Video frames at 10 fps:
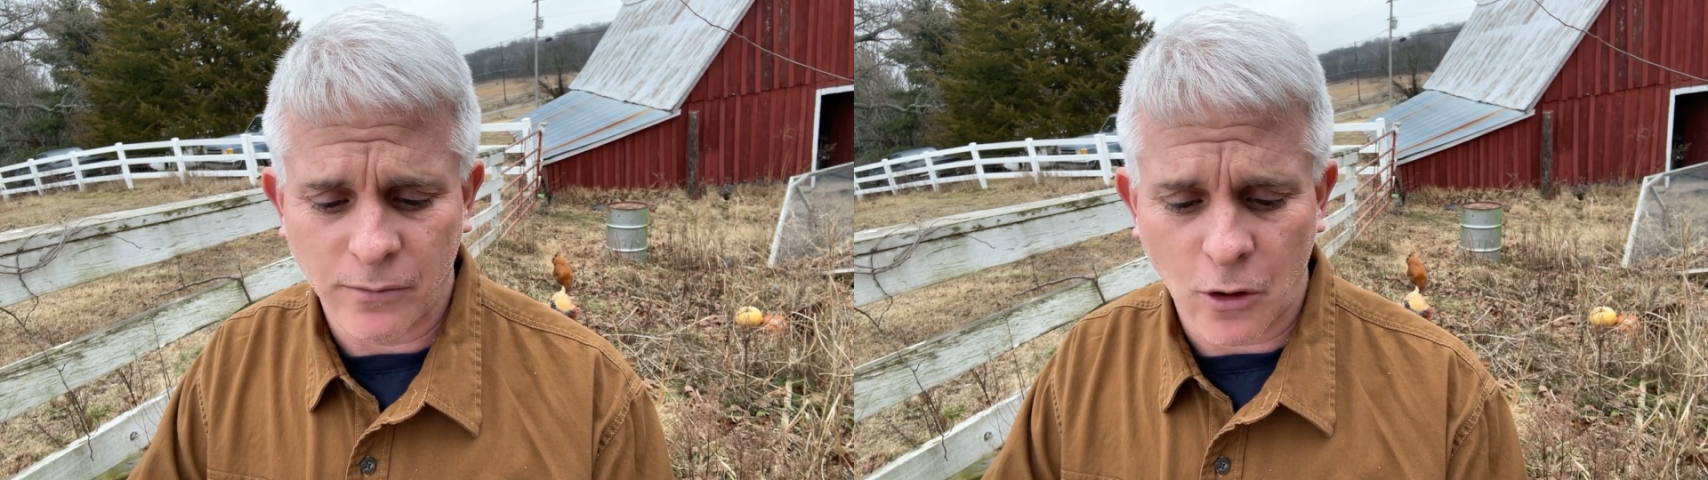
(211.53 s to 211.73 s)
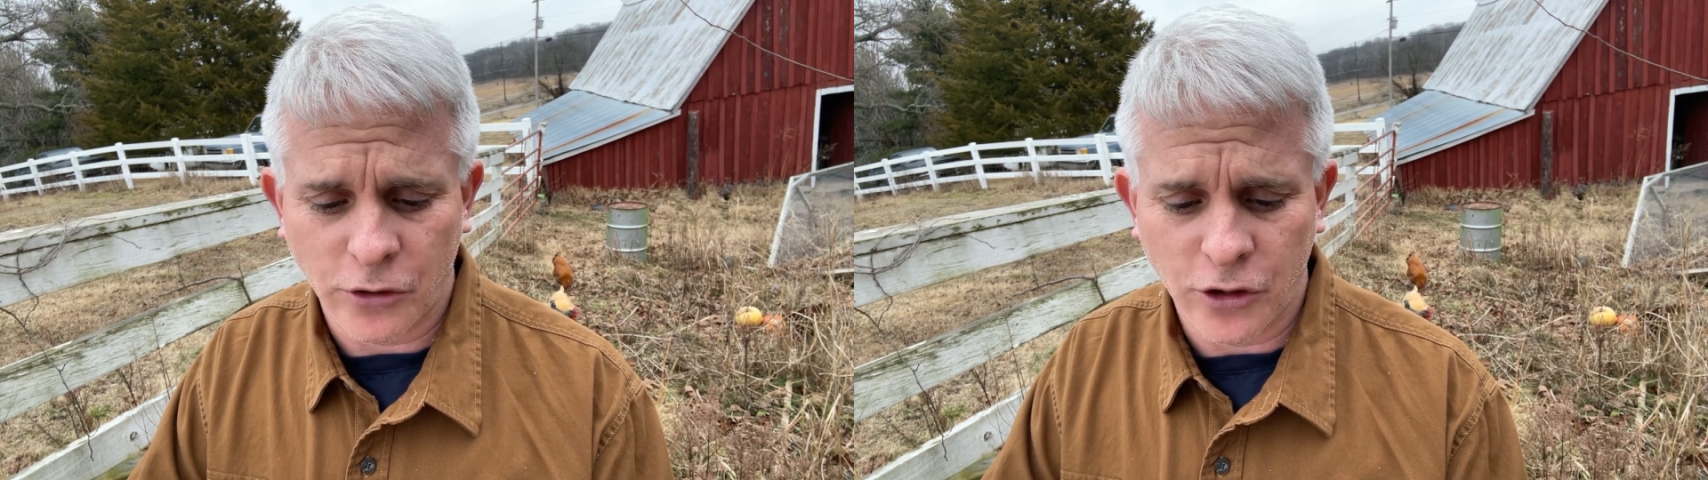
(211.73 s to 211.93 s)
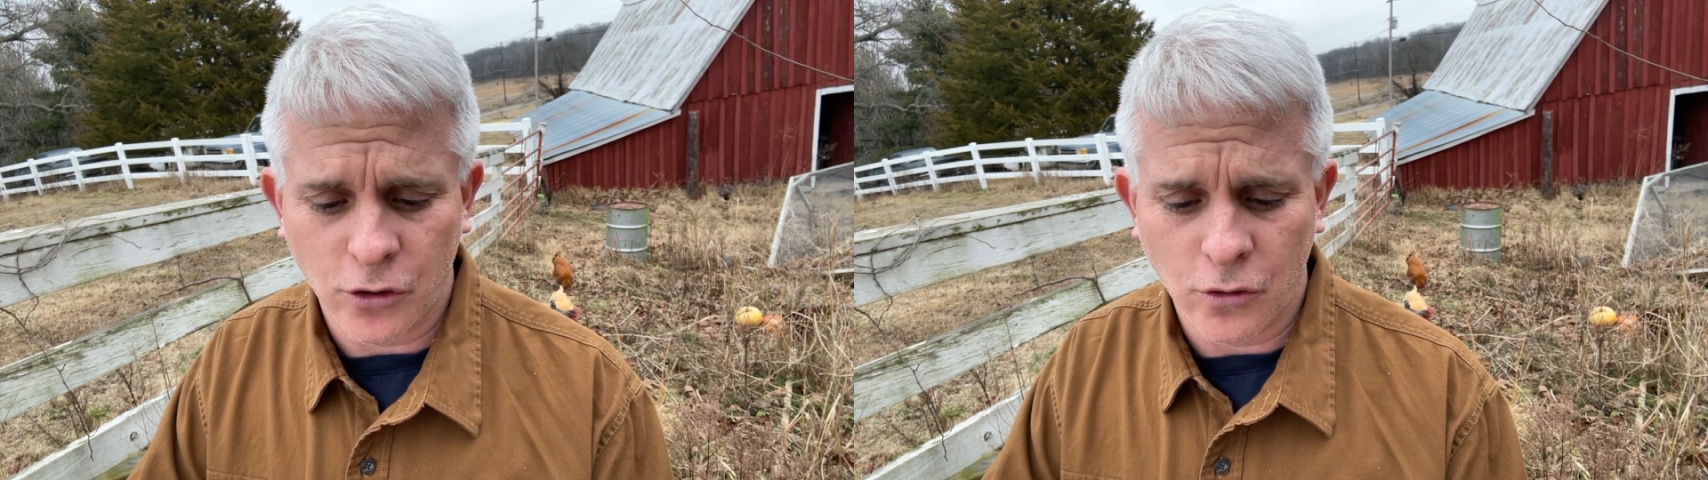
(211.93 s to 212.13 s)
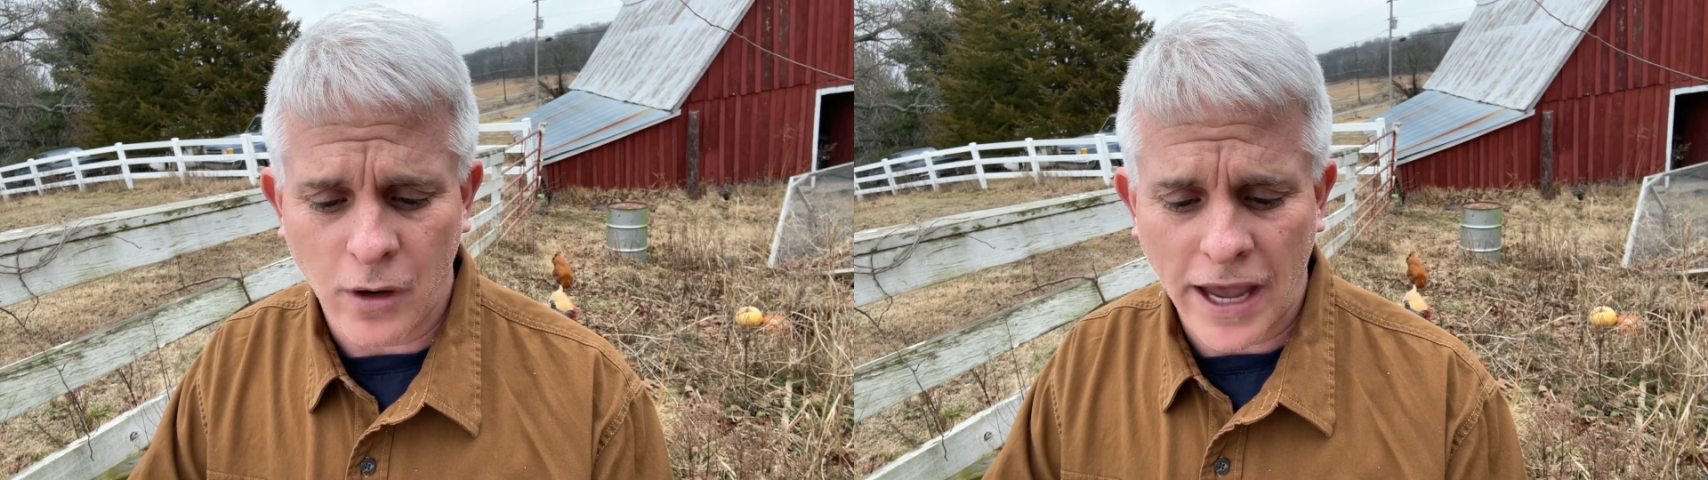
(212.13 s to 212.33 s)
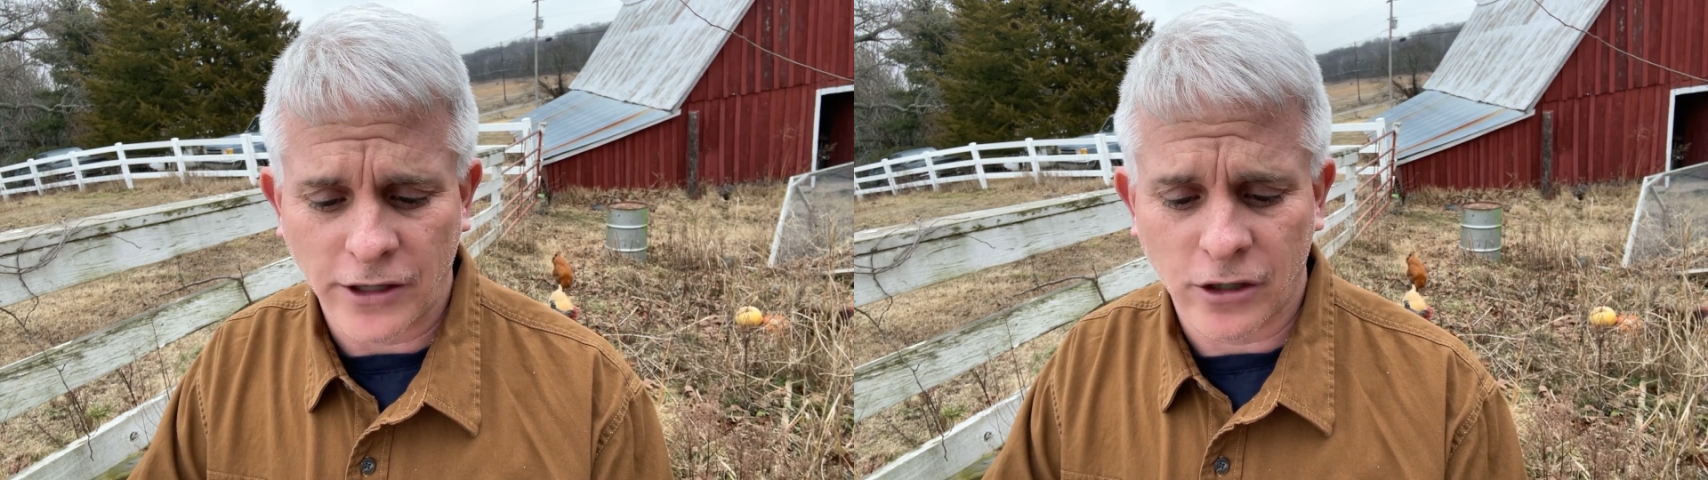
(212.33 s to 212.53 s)
both you
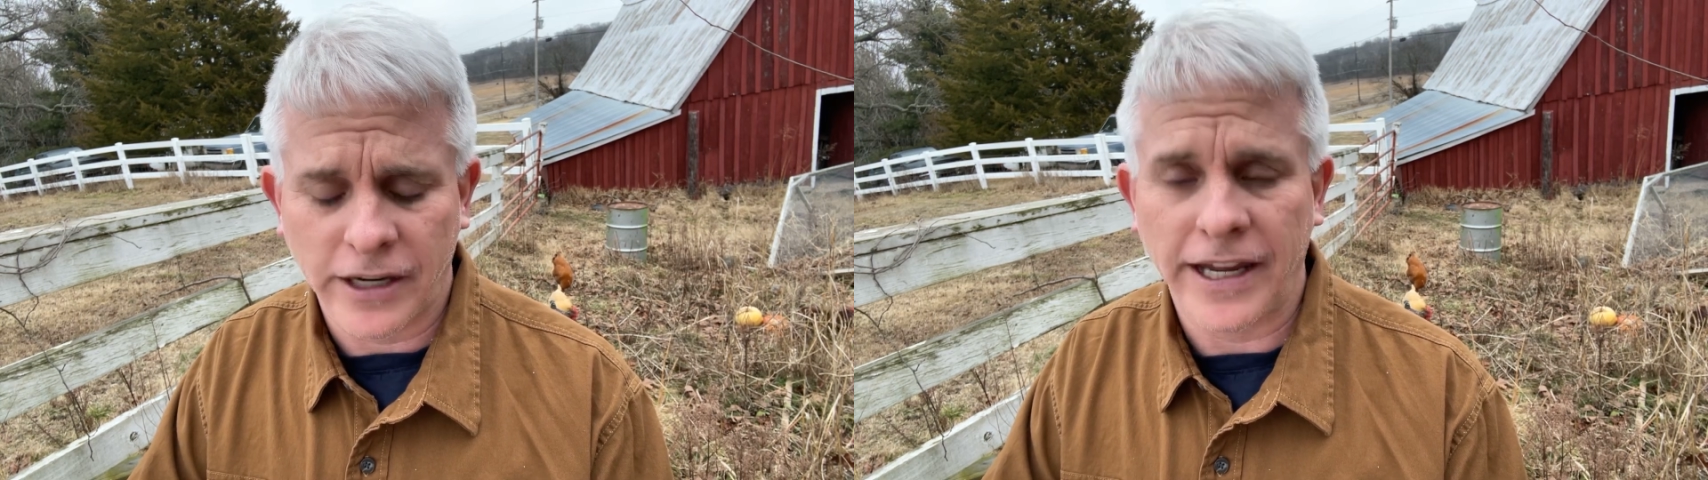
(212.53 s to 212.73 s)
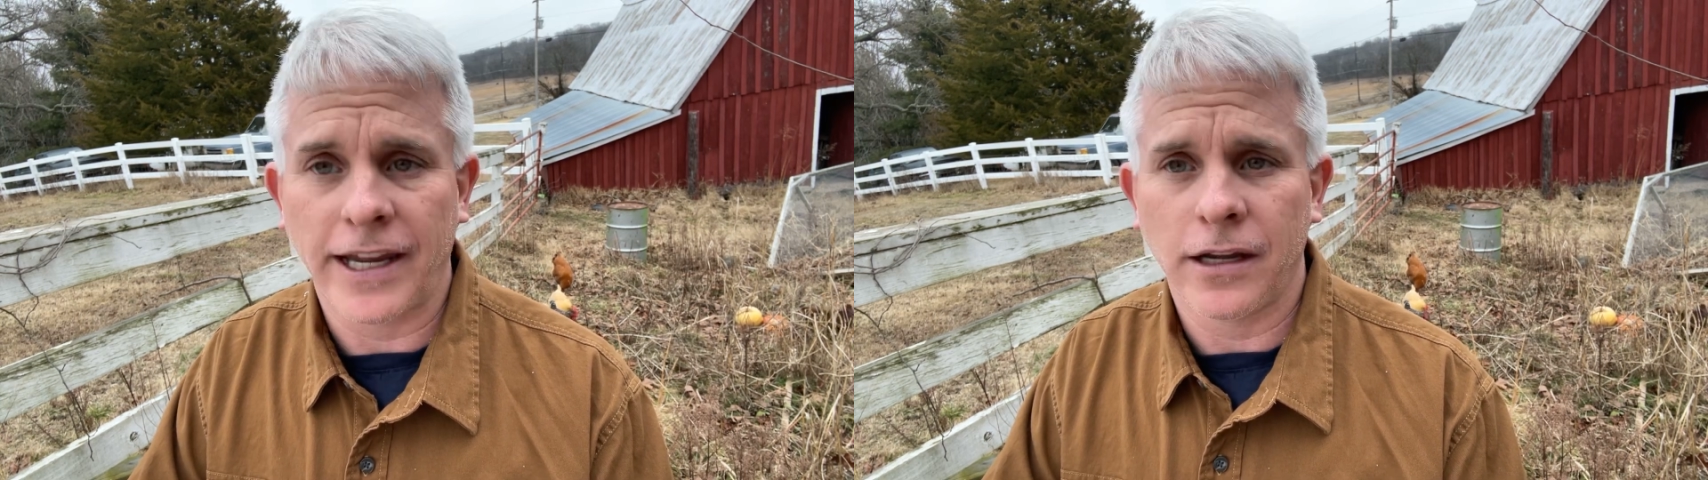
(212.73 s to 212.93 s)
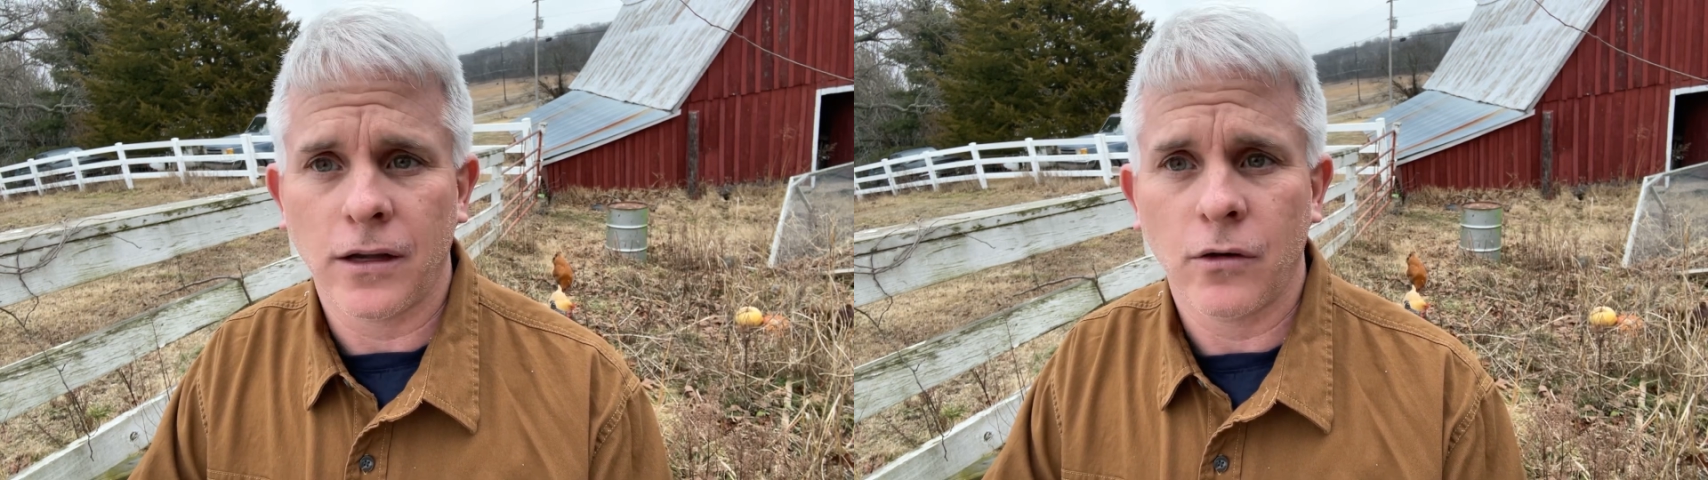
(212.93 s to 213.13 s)
and your king